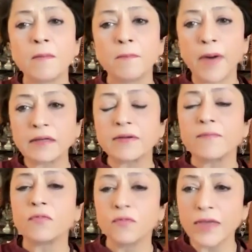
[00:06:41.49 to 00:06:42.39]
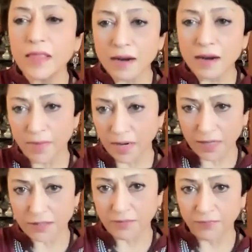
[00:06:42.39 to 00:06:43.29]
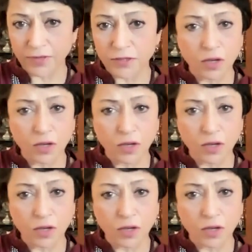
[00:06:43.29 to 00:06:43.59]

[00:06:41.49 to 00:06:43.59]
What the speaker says: but within minutes, it's